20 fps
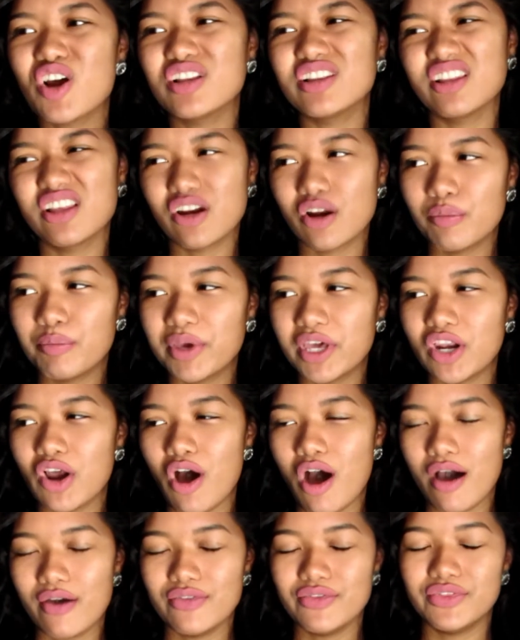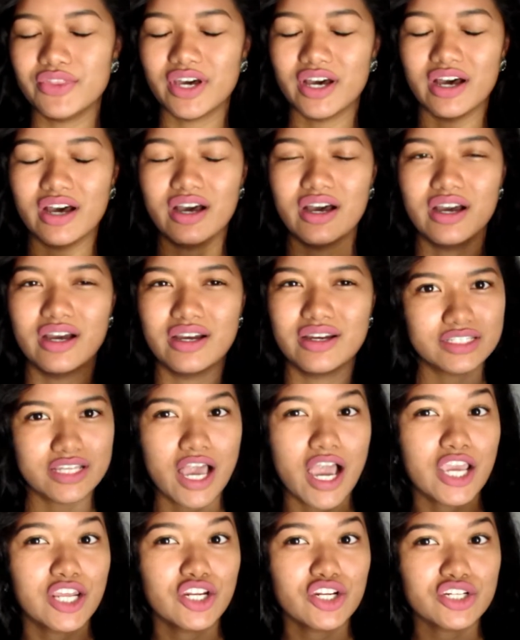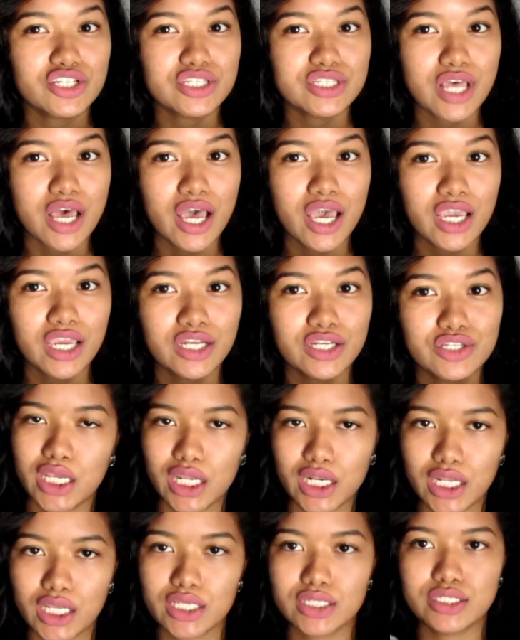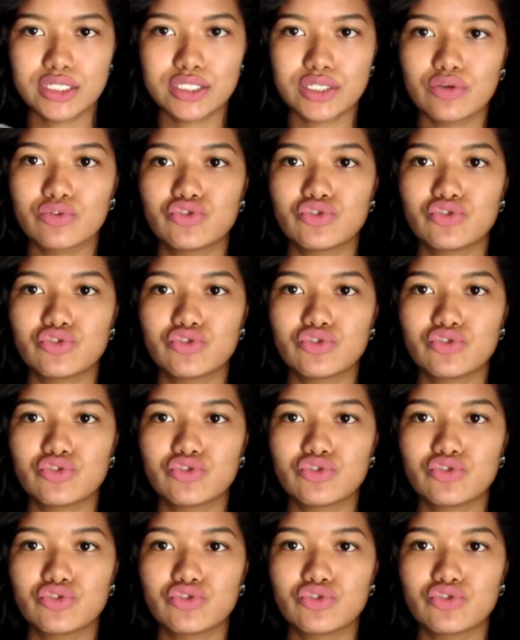a little bit on the tighter side. It is still